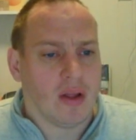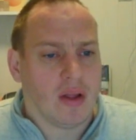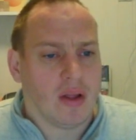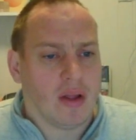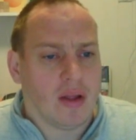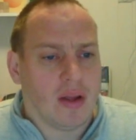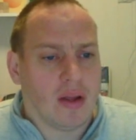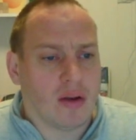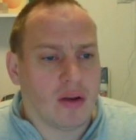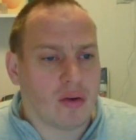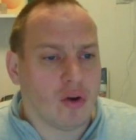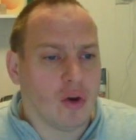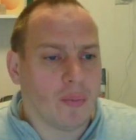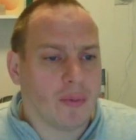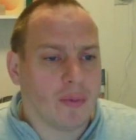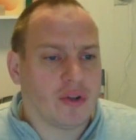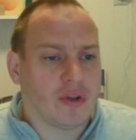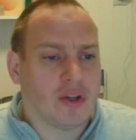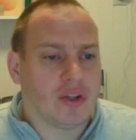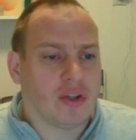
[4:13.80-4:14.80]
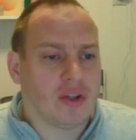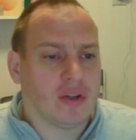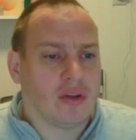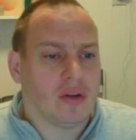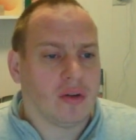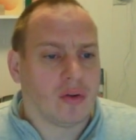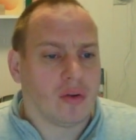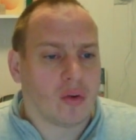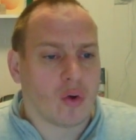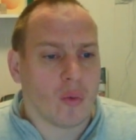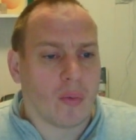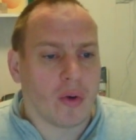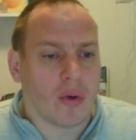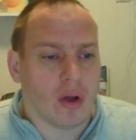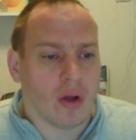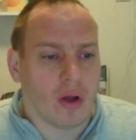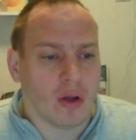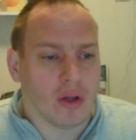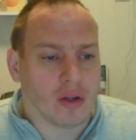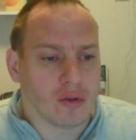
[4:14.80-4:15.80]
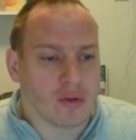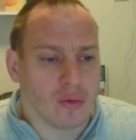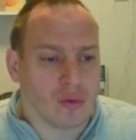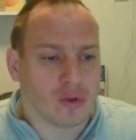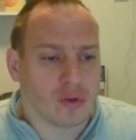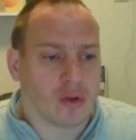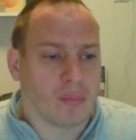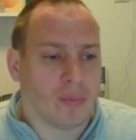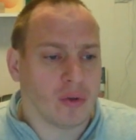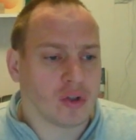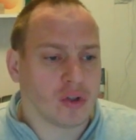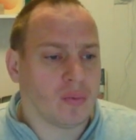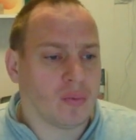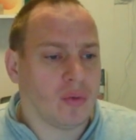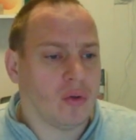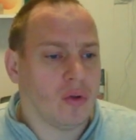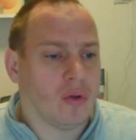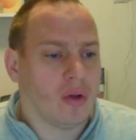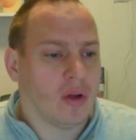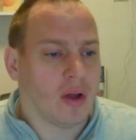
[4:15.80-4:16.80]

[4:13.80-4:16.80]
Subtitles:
In the current position the Kabrial is also possible.